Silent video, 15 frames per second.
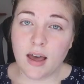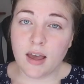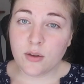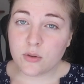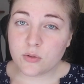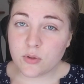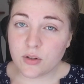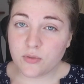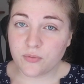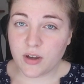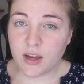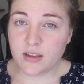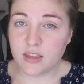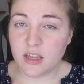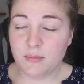I usually
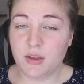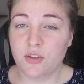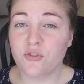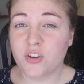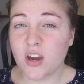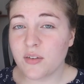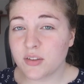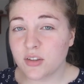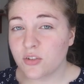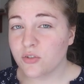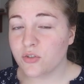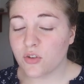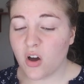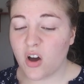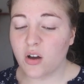find them in charity
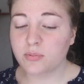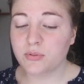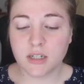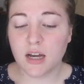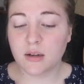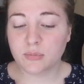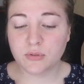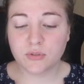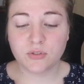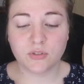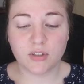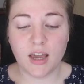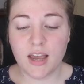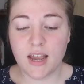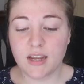shops, car boot
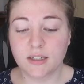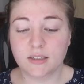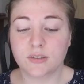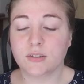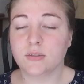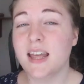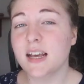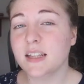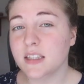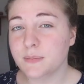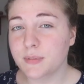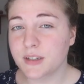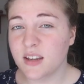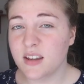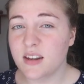sales, and at
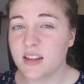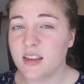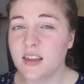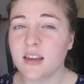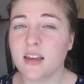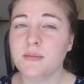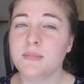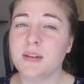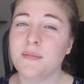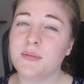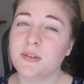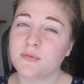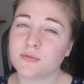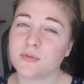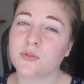the beginning it can be a
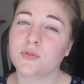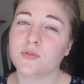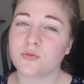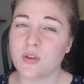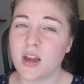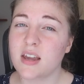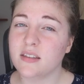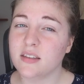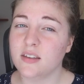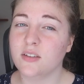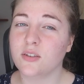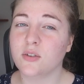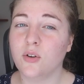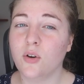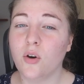bit
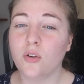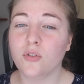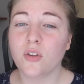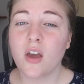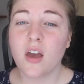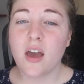frustrating because